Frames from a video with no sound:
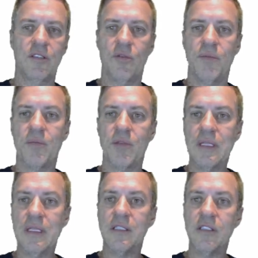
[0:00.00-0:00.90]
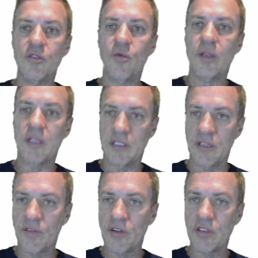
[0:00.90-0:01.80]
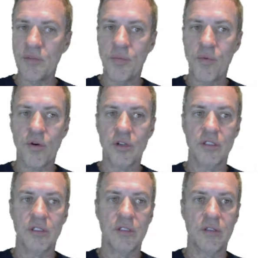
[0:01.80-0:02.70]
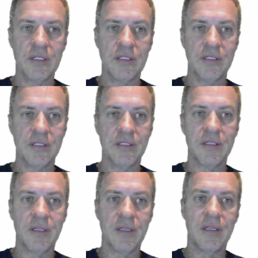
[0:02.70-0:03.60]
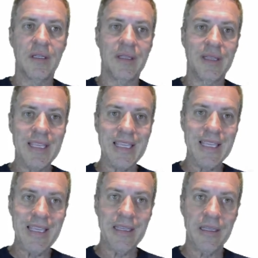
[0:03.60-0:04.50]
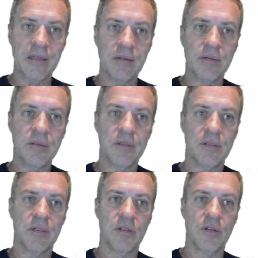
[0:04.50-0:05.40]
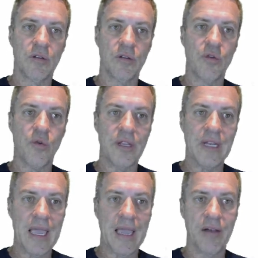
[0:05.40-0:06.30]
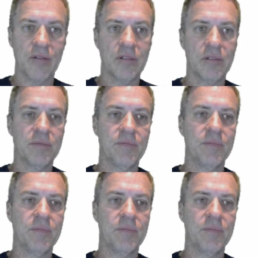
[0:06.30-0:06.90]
So remember, this is the one that's inversely proportional, so this is the in going out.